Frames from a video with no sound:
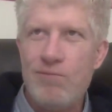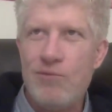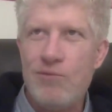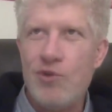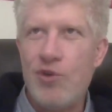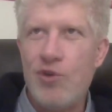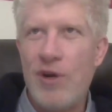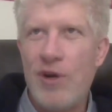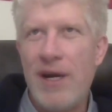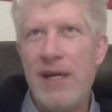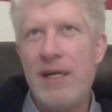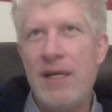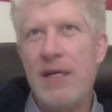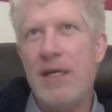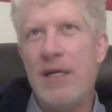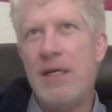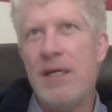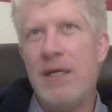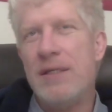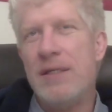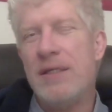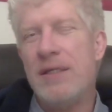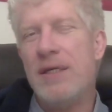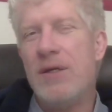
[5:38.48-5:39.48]
try
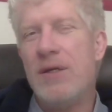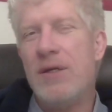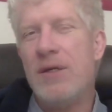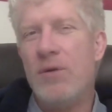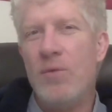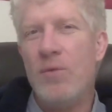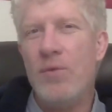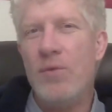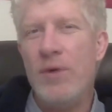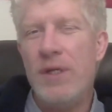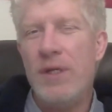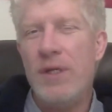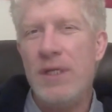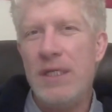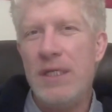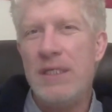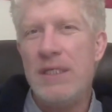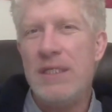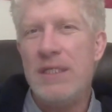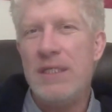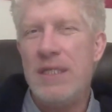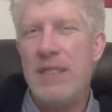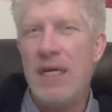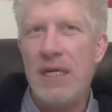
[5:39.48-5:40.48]
to
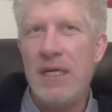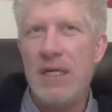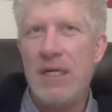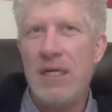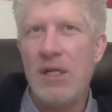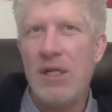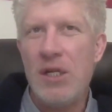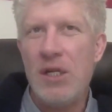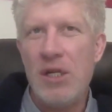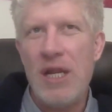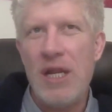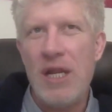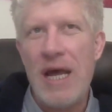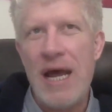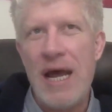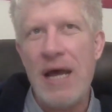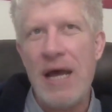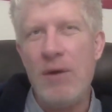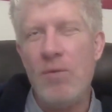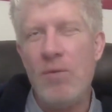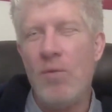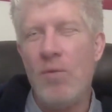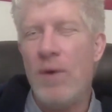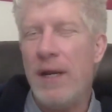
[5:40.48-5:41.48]
really take a
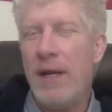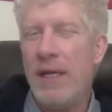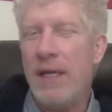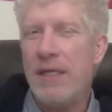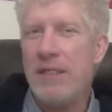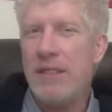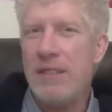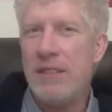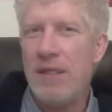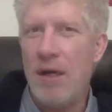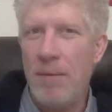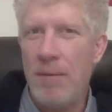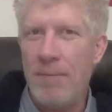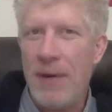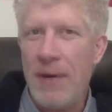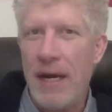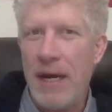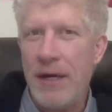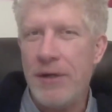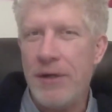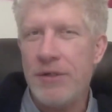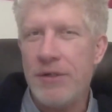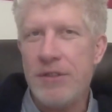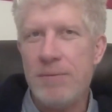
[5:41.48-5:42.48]
lot when it's a
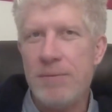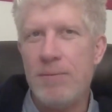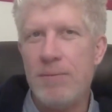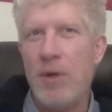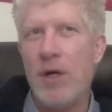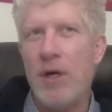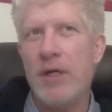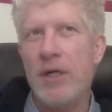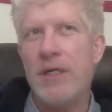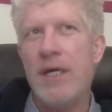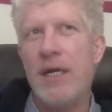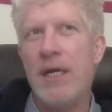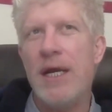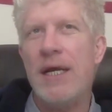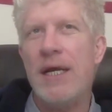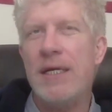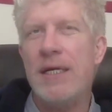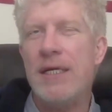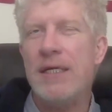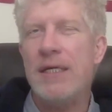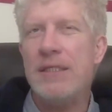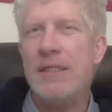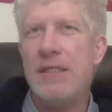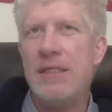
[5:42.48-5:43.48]
buyer's market, I
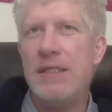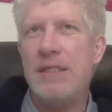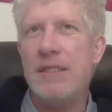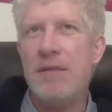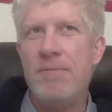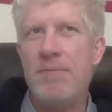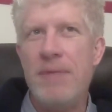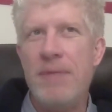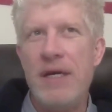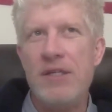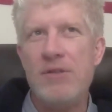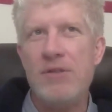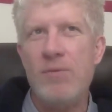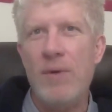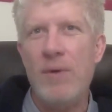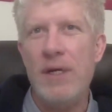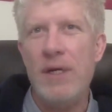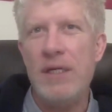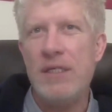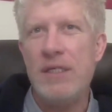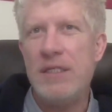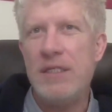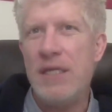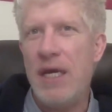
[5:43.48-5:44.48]
guess is the best
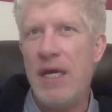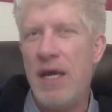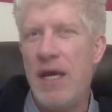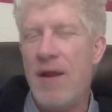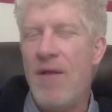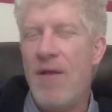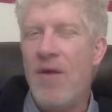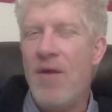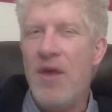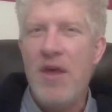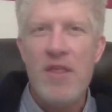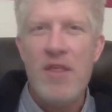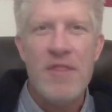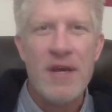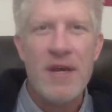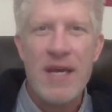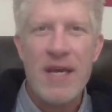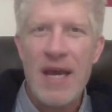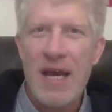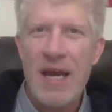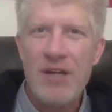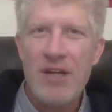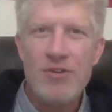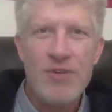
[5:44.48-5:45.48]
way to say it. The
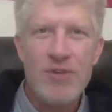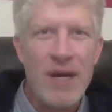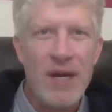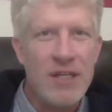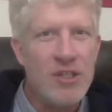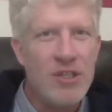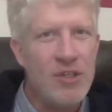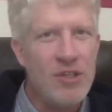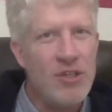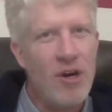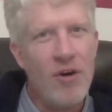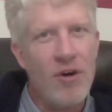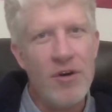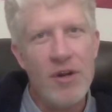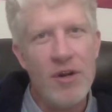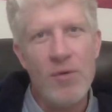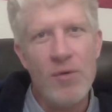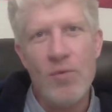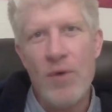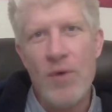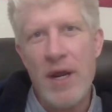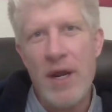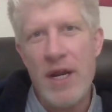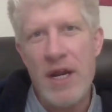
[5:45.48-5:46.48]
contract is already
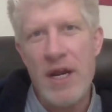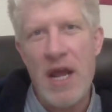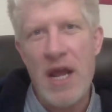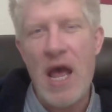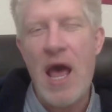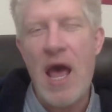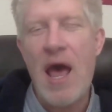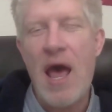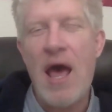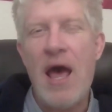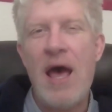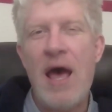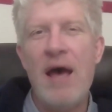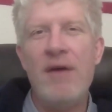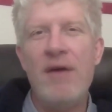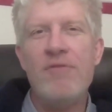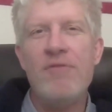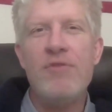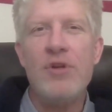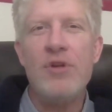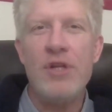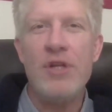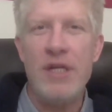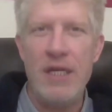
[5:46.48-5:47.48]
written
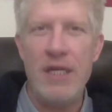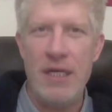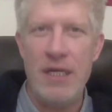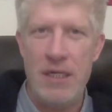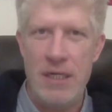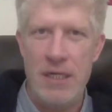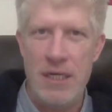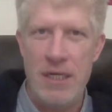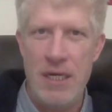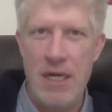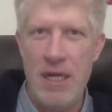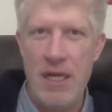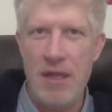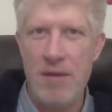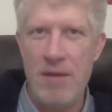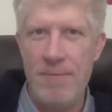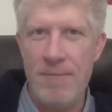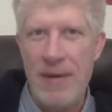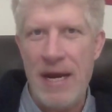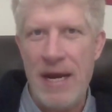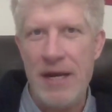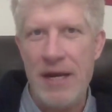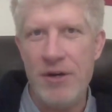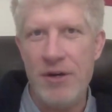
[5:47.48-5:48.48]
heavily in
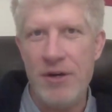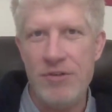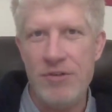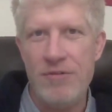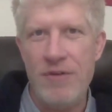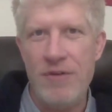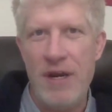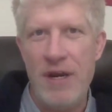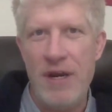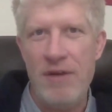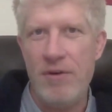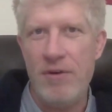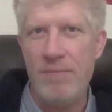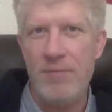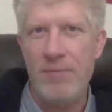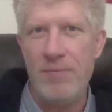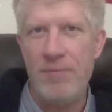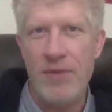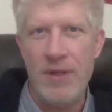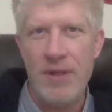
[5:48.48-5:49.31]
the buyer's favor.